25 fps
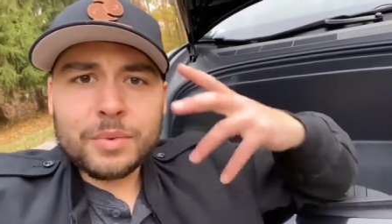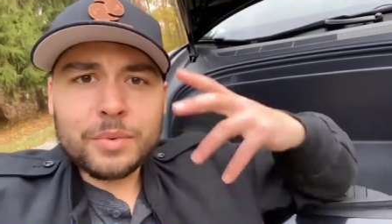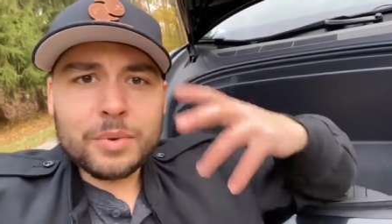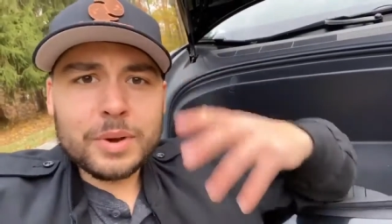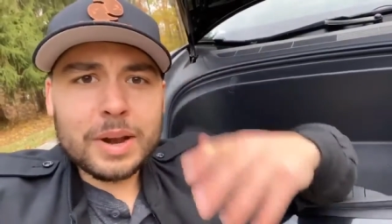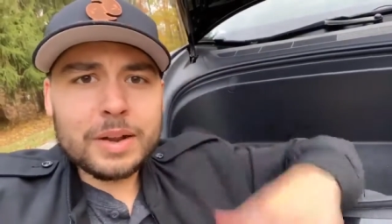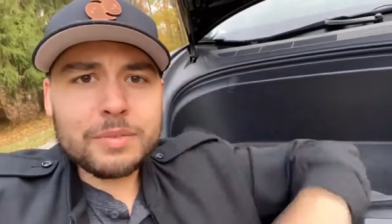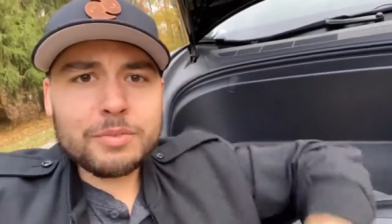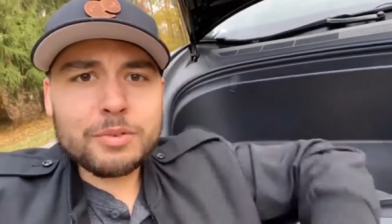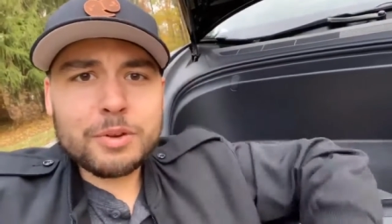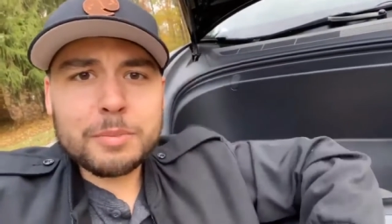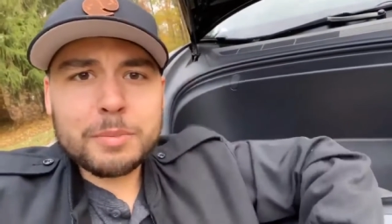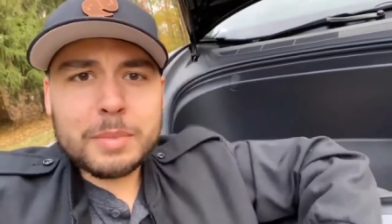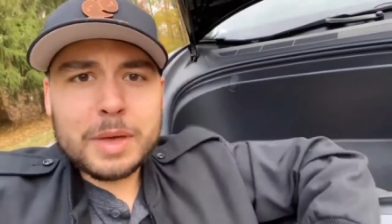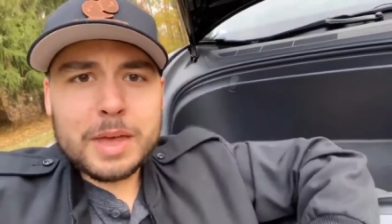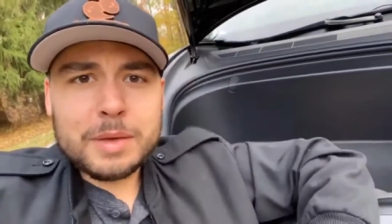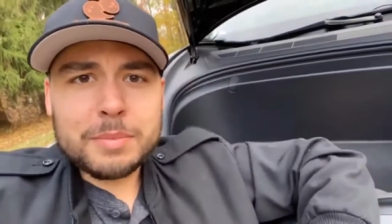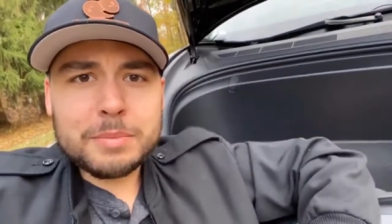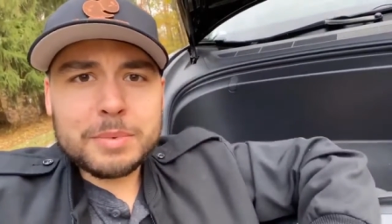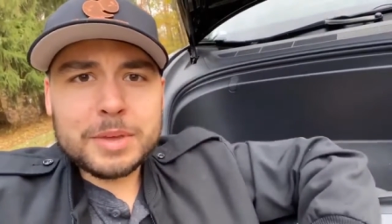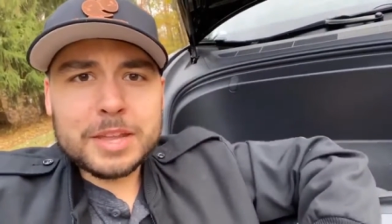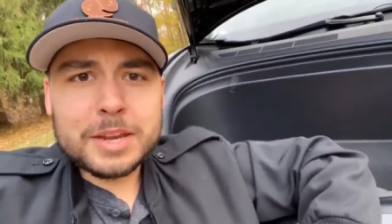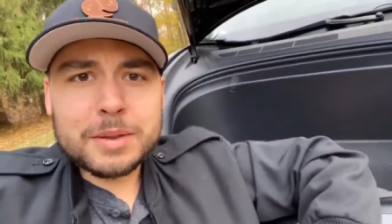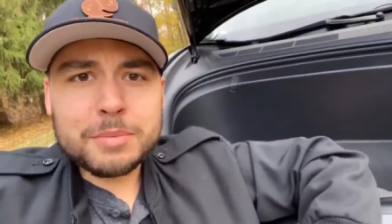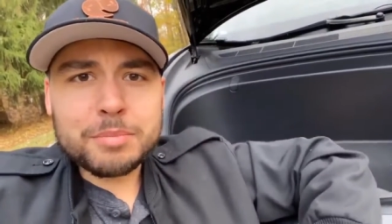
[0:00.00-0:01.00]
Whatever it
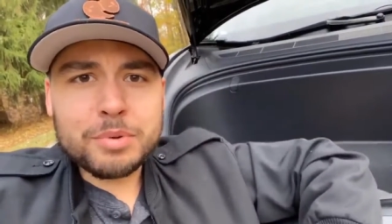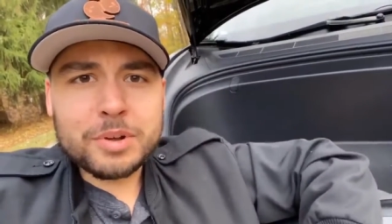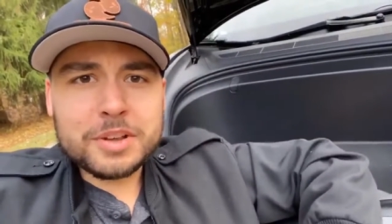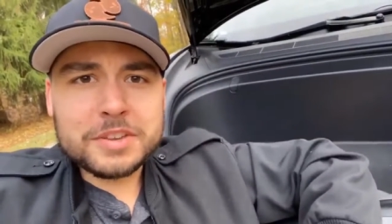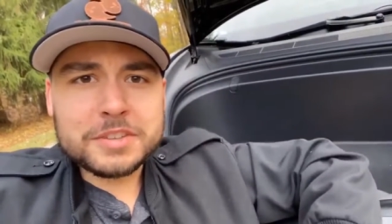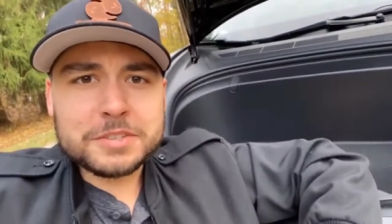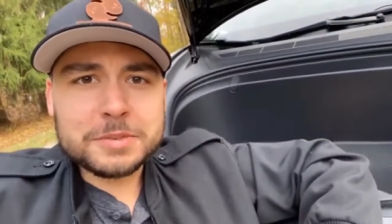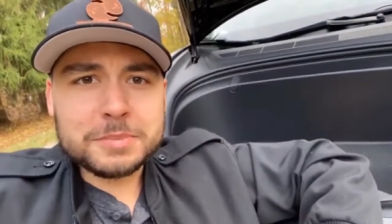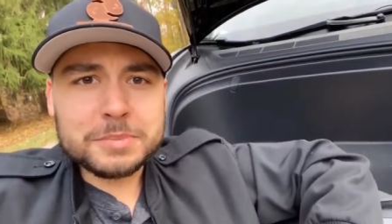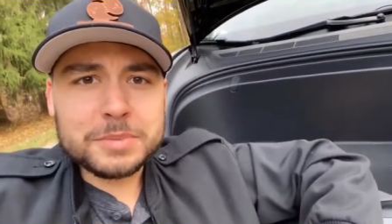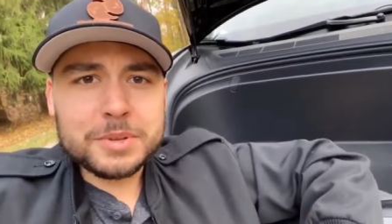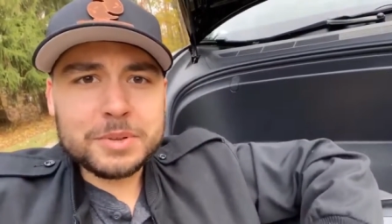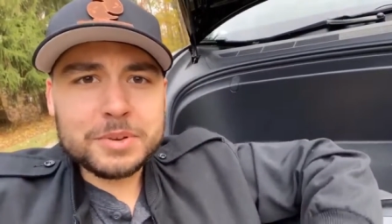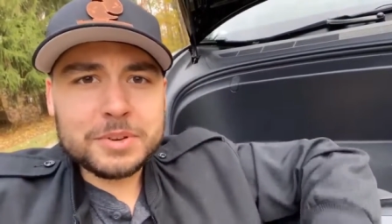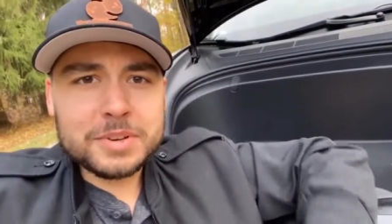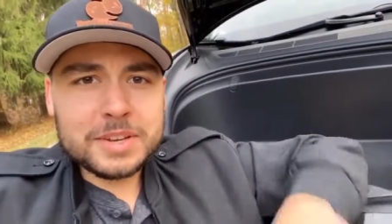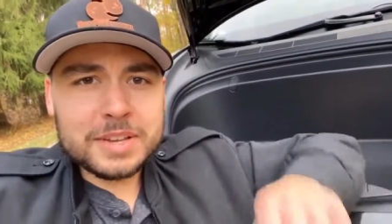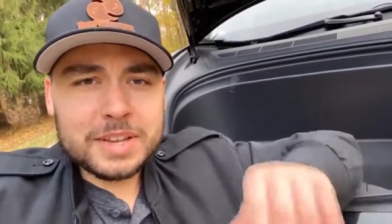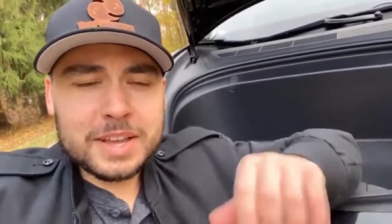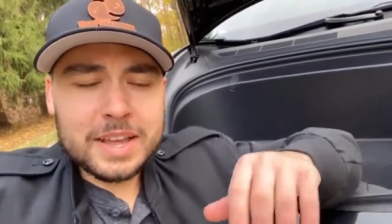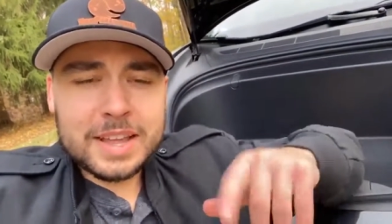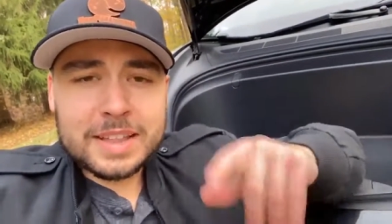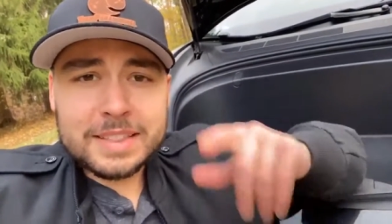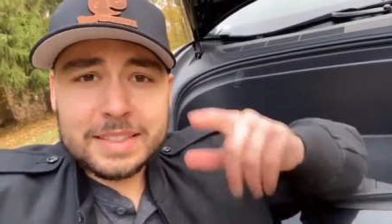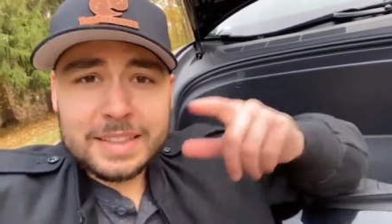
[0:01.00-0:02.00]
may be to bring some
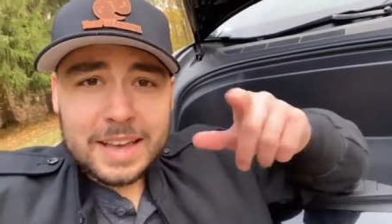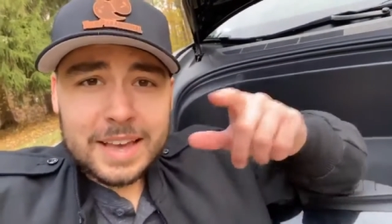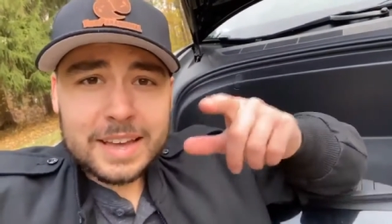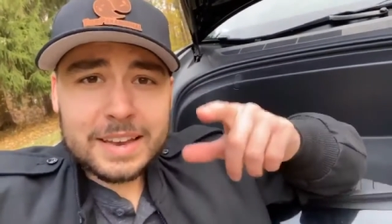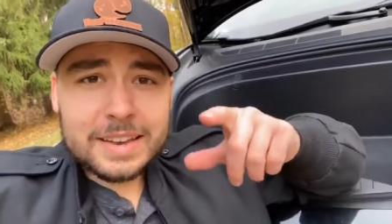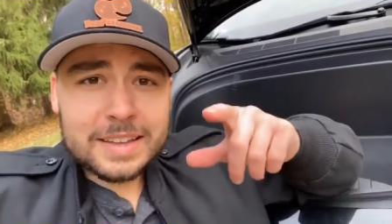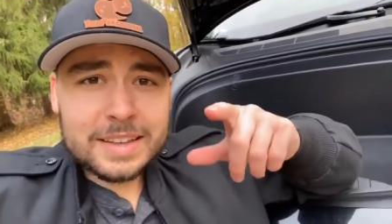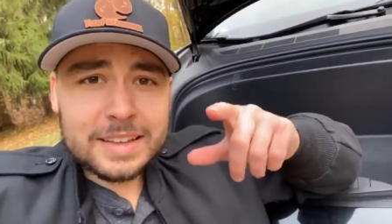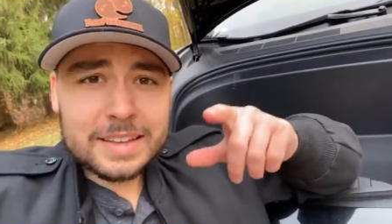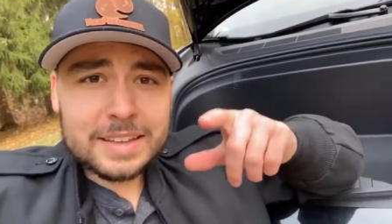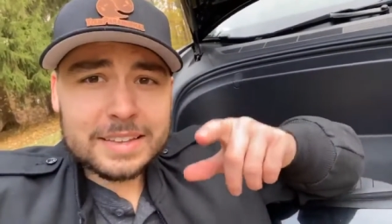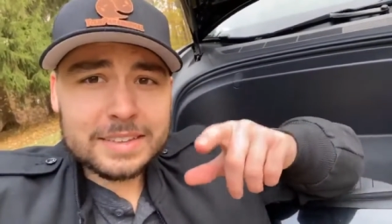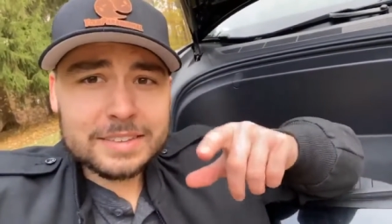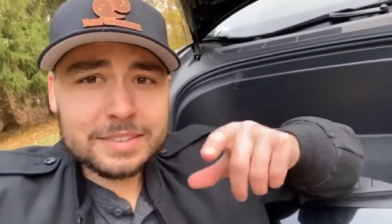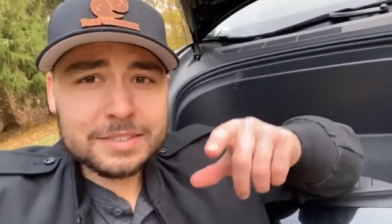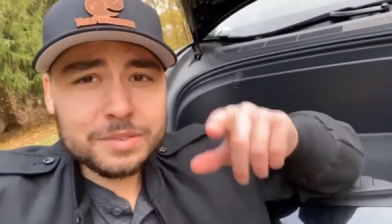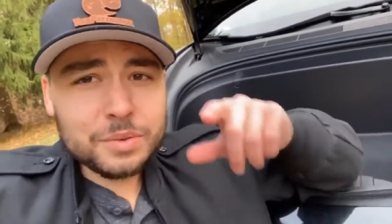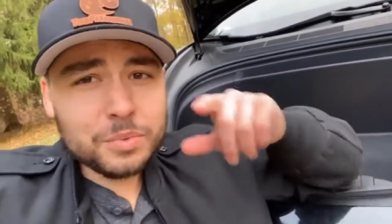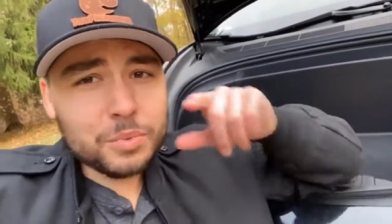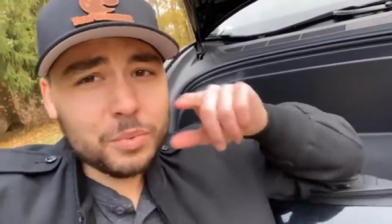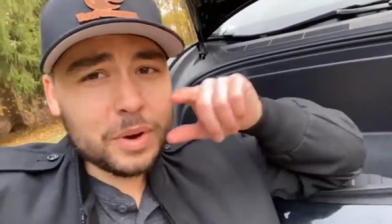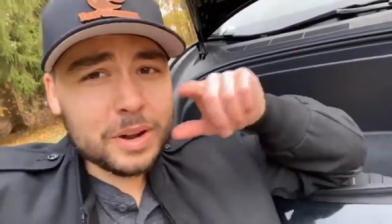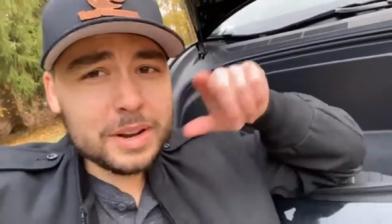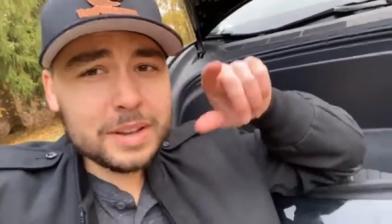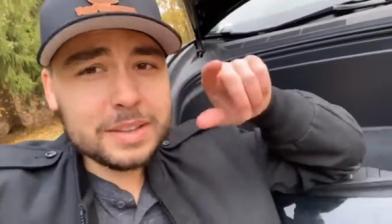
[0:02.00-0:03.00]
unity. And that is
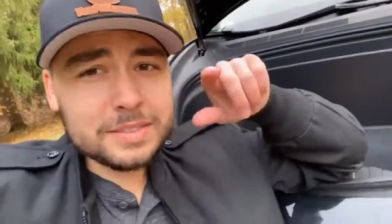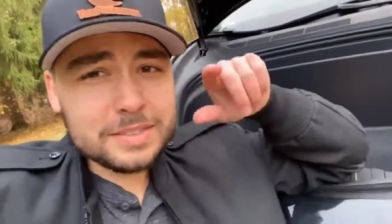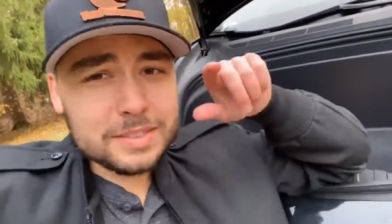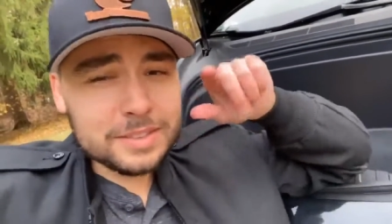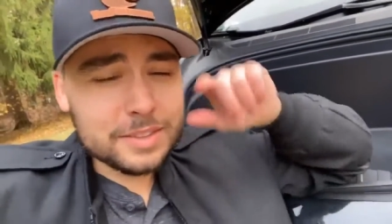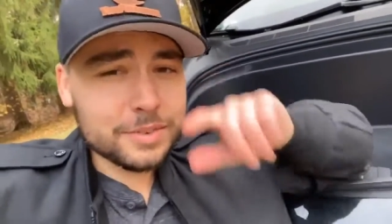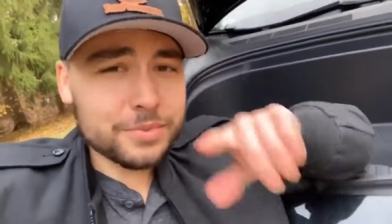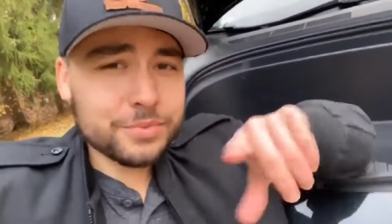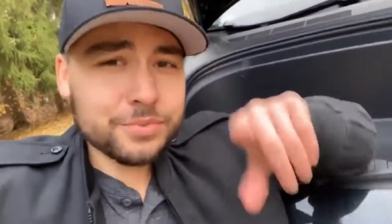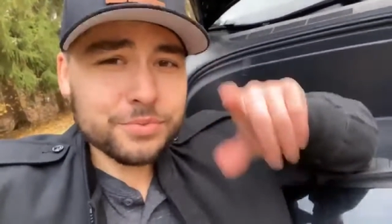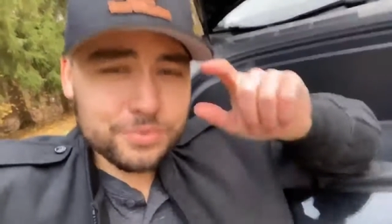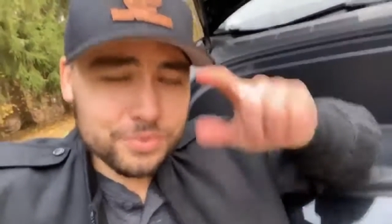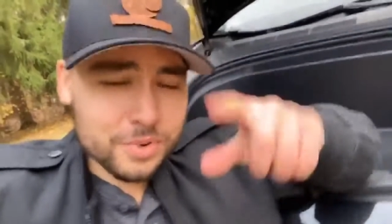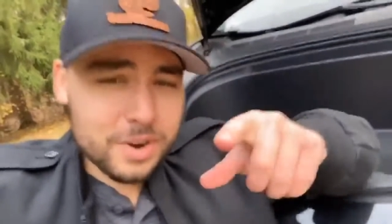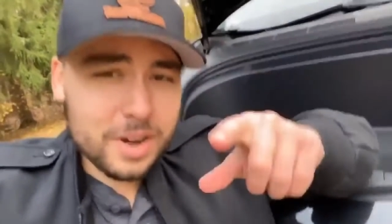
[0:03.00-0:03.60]
what is in the